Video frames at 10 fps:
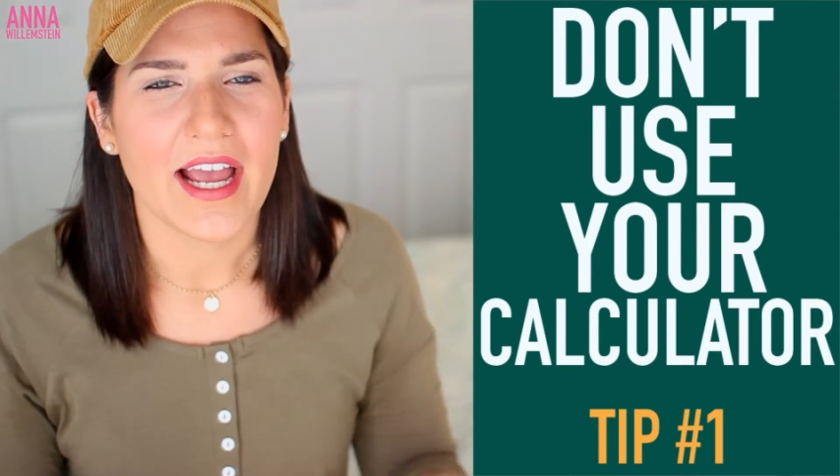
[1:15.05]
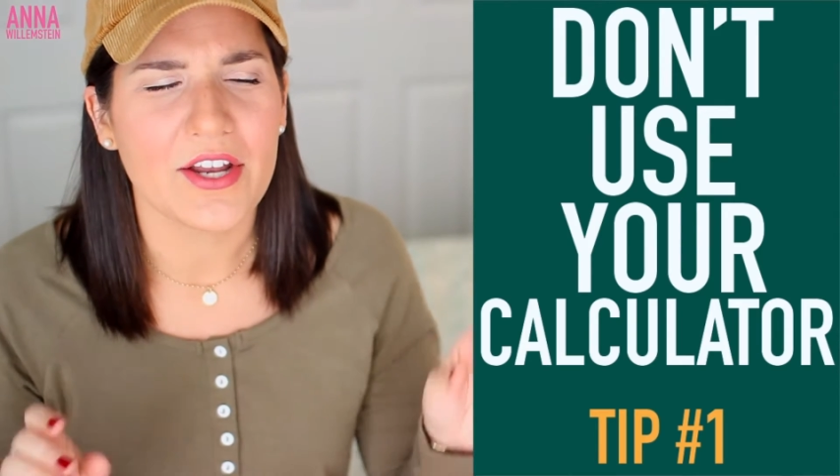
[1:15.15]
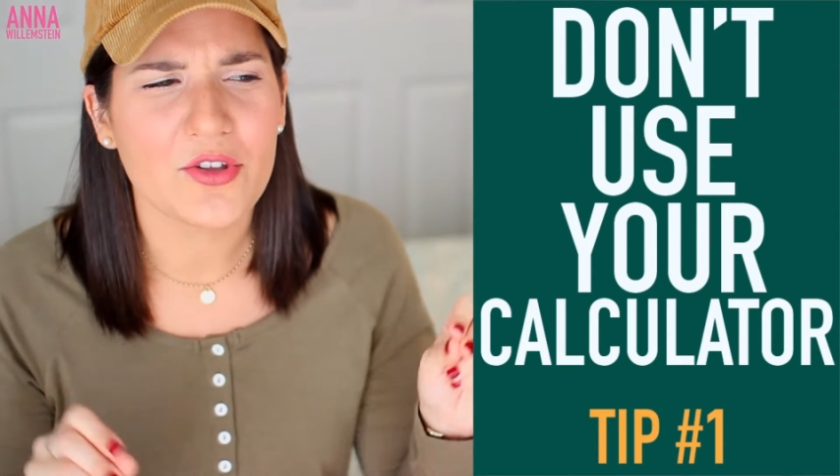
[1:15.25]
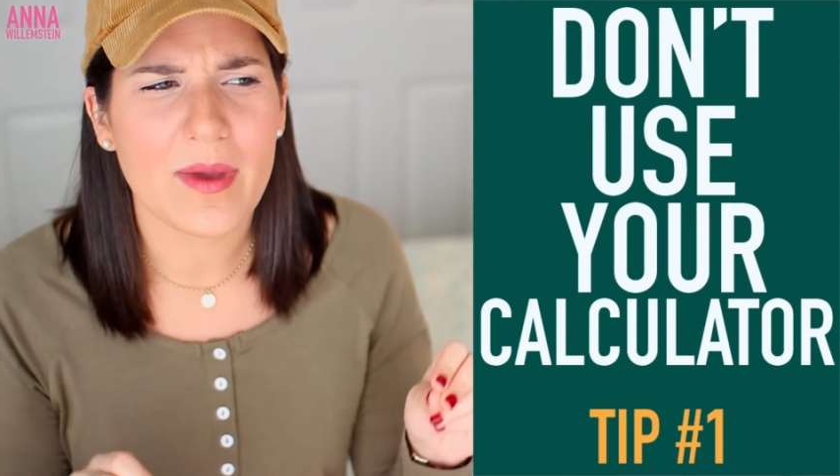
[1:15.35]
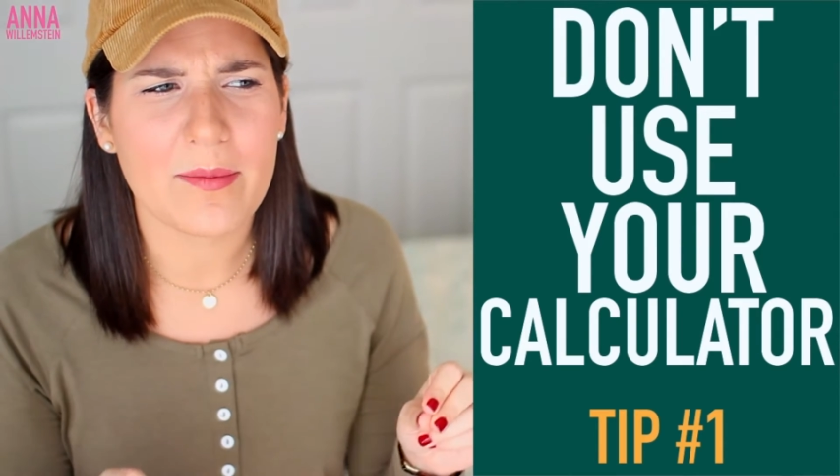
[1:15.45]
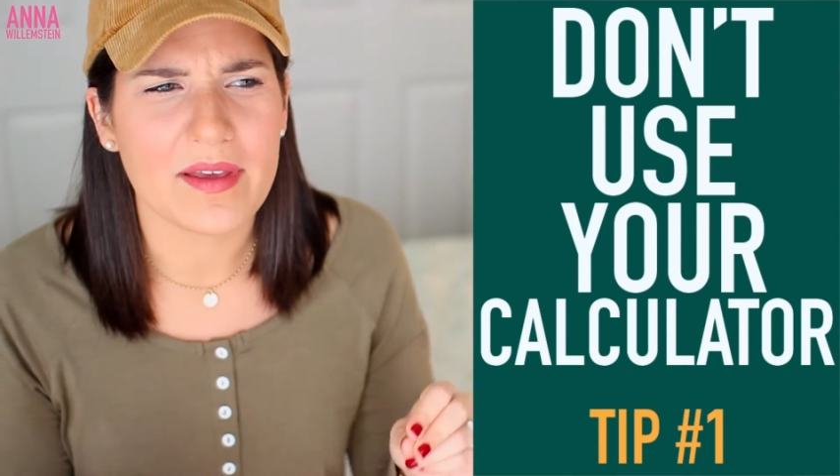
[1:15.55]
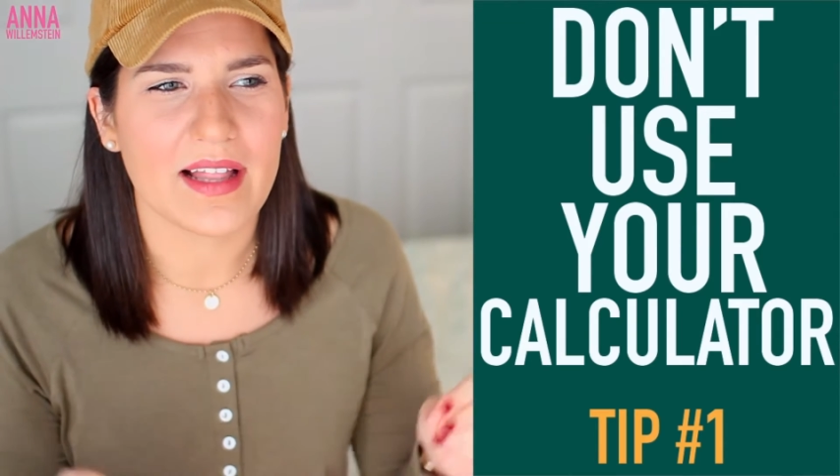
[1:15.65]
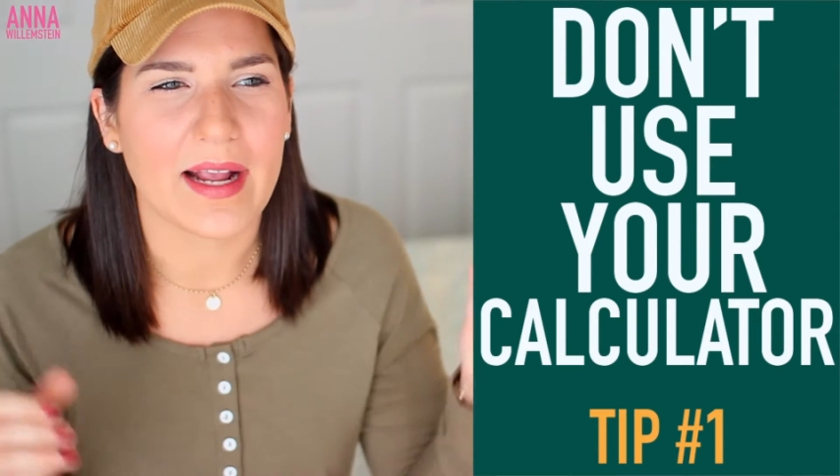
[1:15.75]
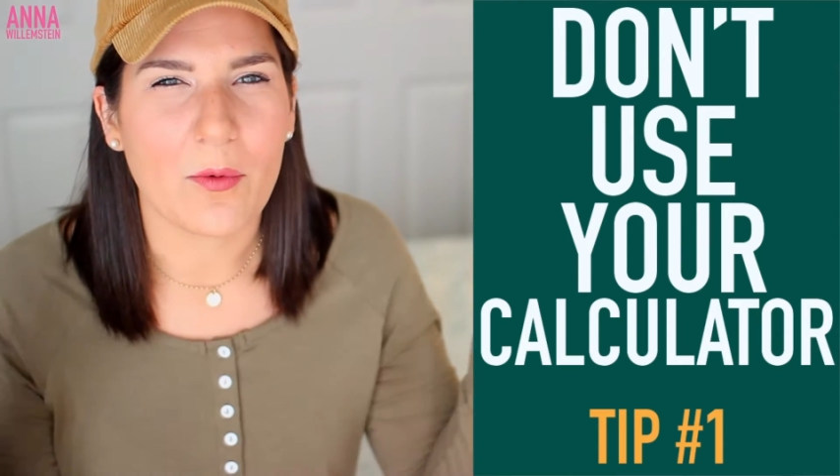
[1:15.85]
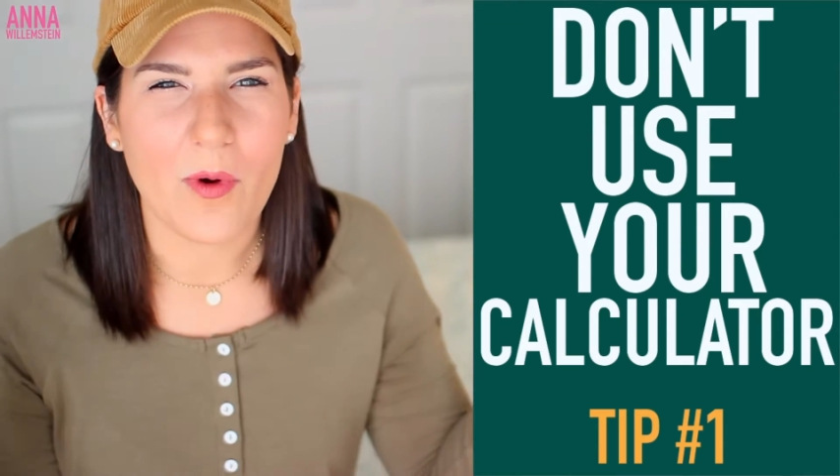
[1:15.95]
And you may be
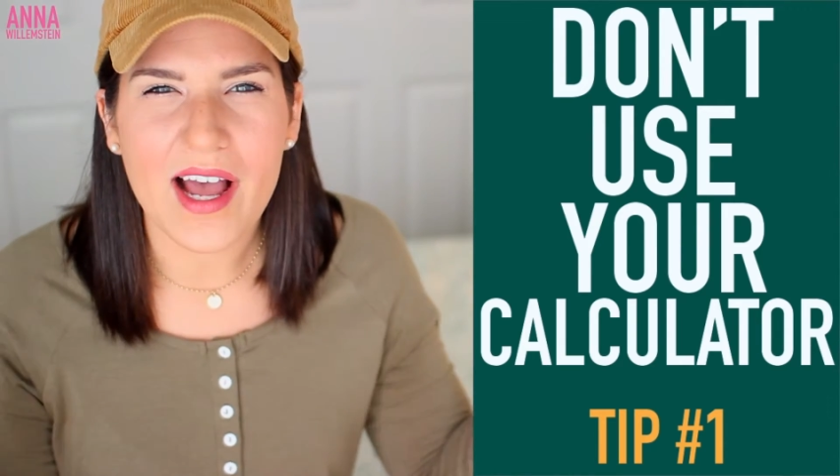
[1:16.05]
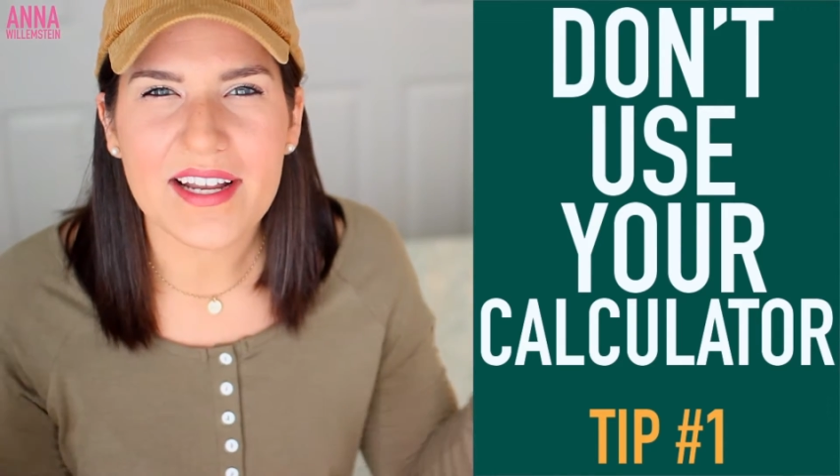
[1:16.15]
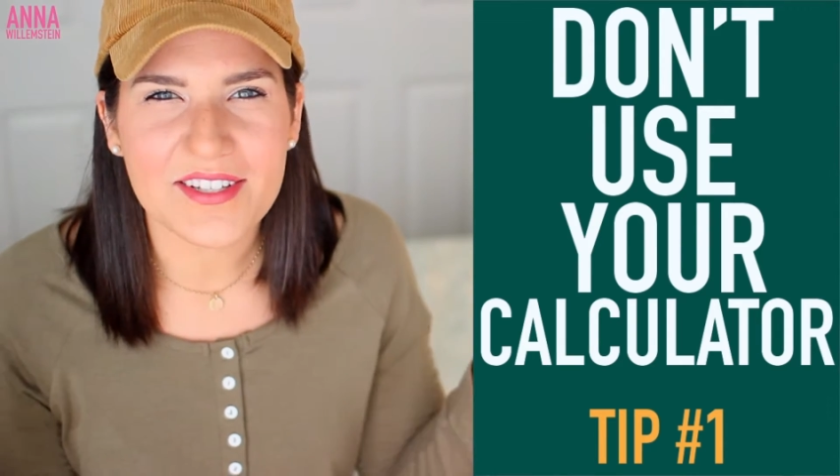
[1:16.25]
like, what?